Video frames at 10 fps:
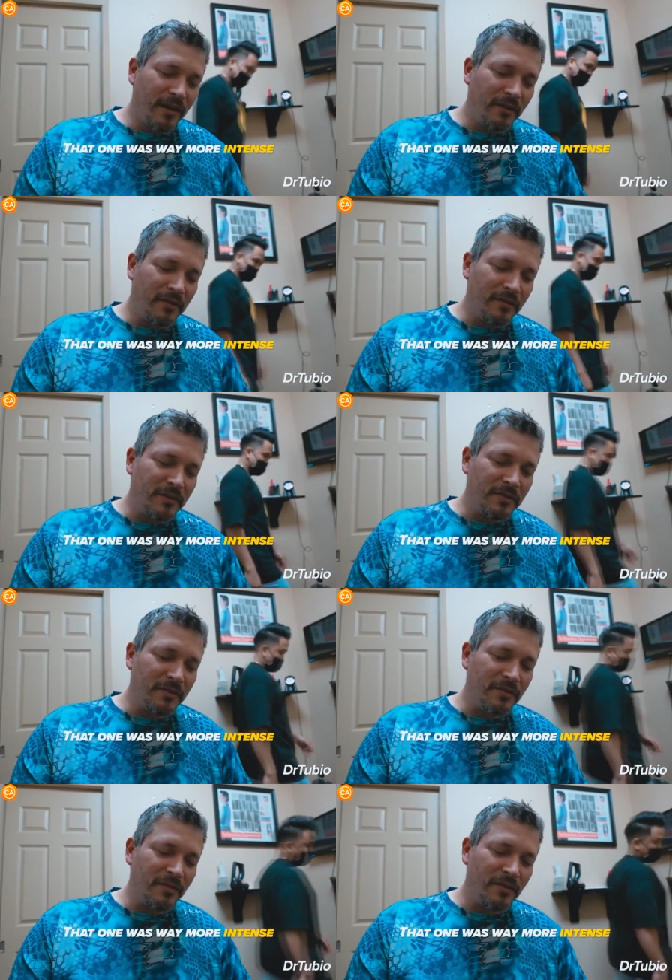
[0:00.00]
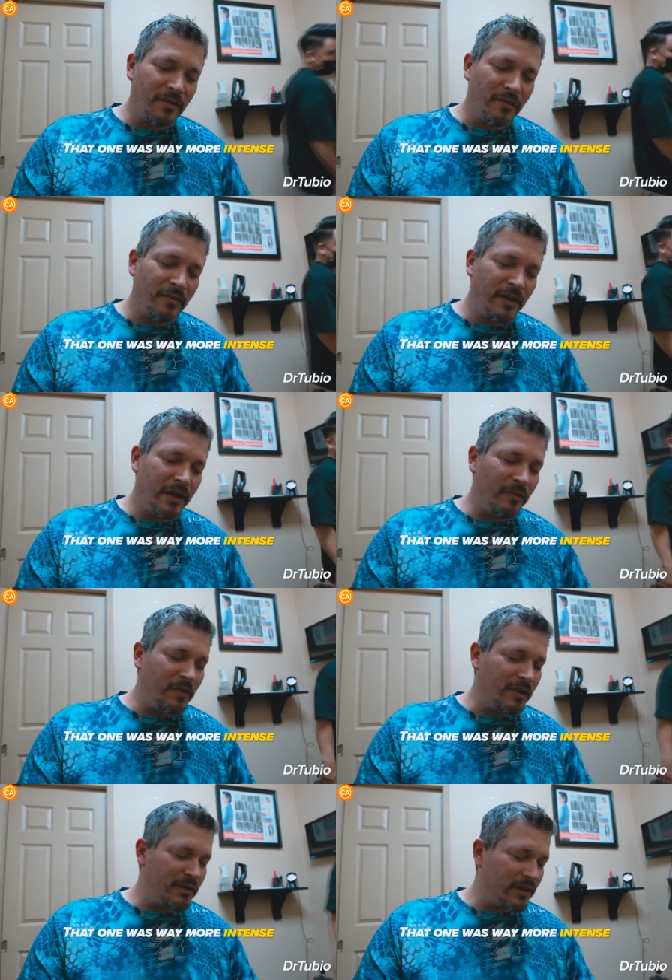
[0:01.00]
that one was way
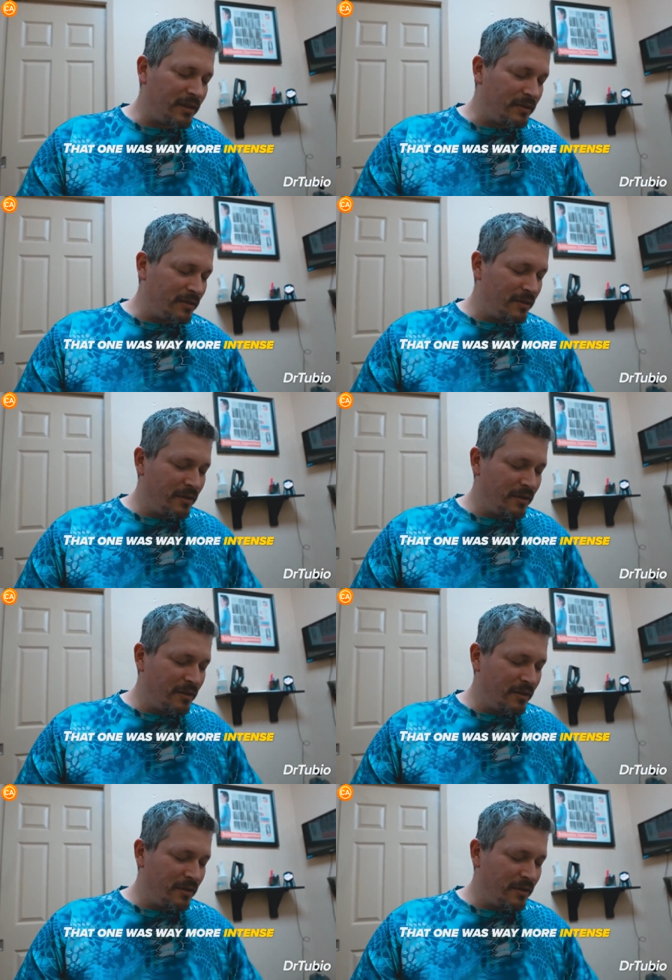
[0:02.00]
more intense.